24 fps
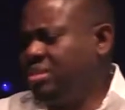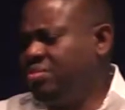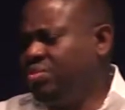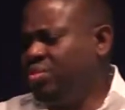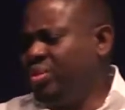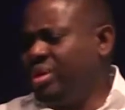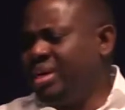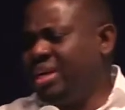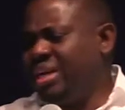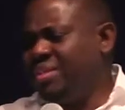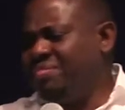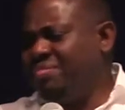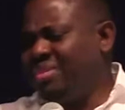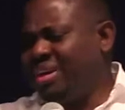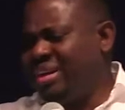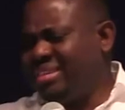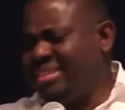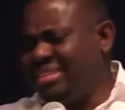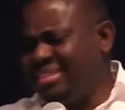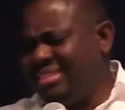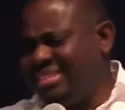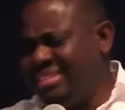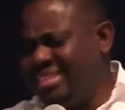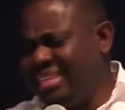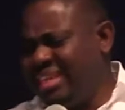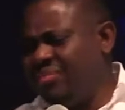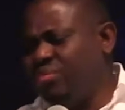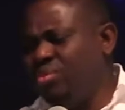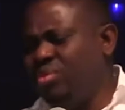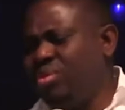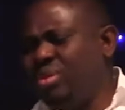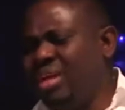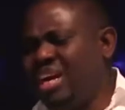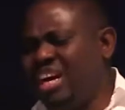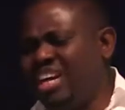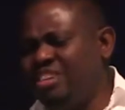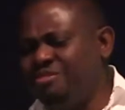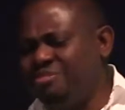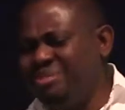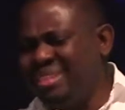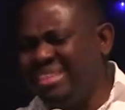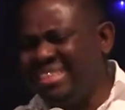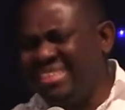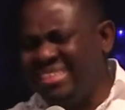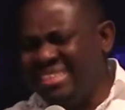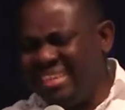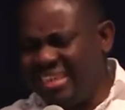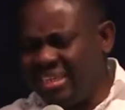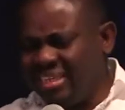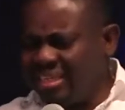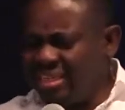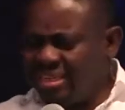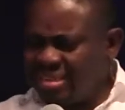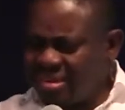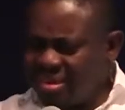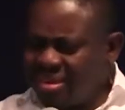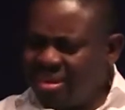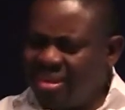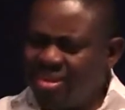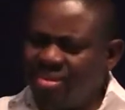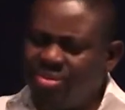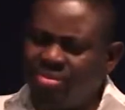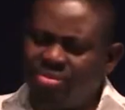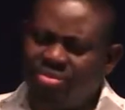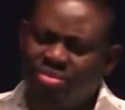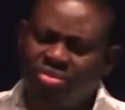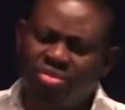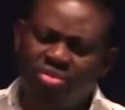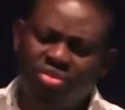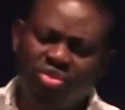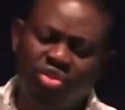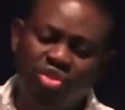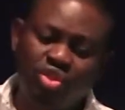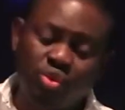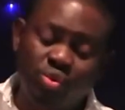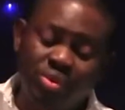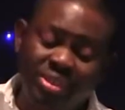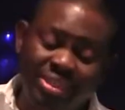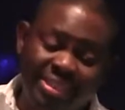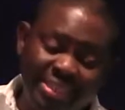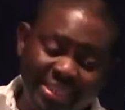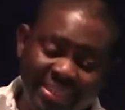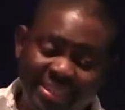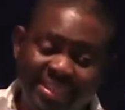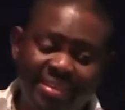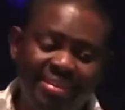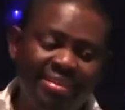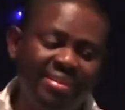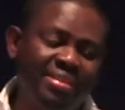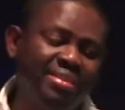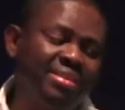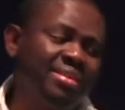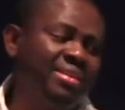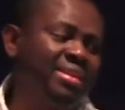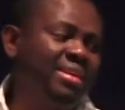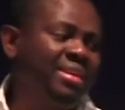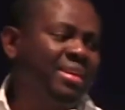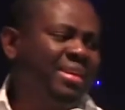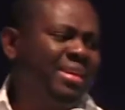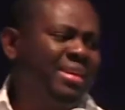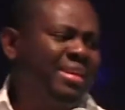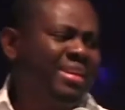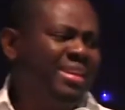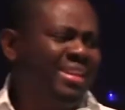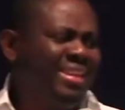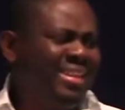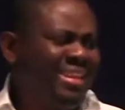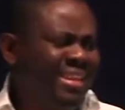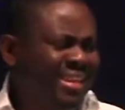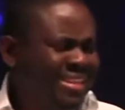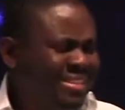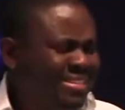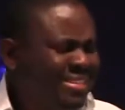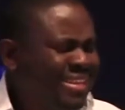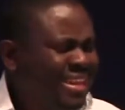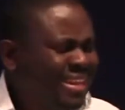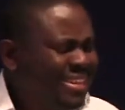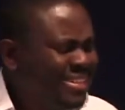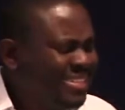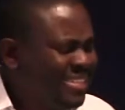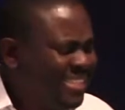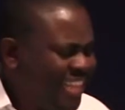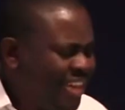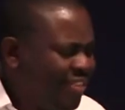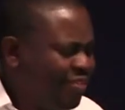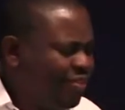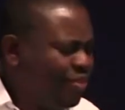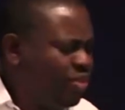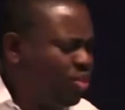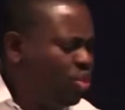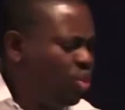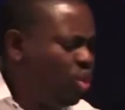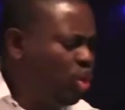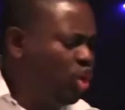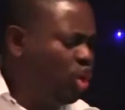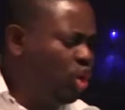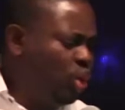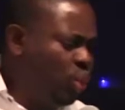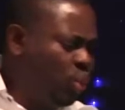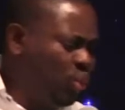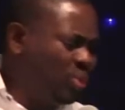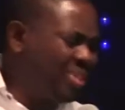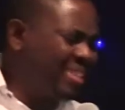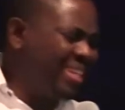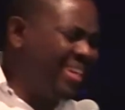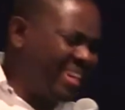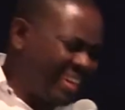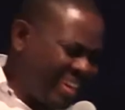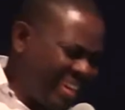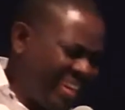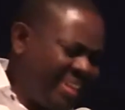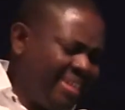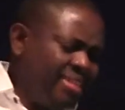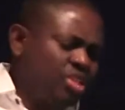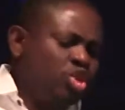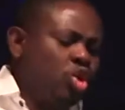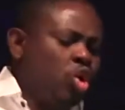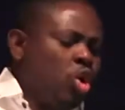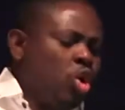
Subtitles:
Wherever the devil has been gaining ground today, let that devil lose ground